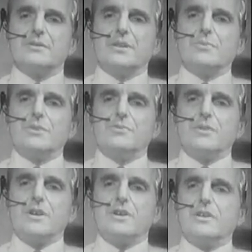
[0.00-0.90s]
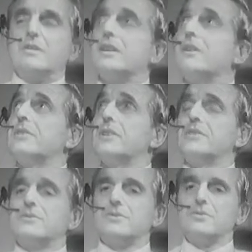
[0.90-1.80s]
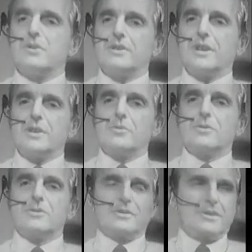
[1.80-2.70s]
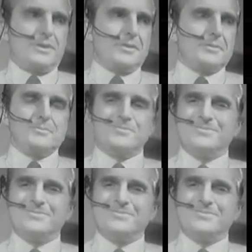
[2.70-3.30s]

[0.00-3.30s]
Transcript: And we try nowadays to do our daily work on here.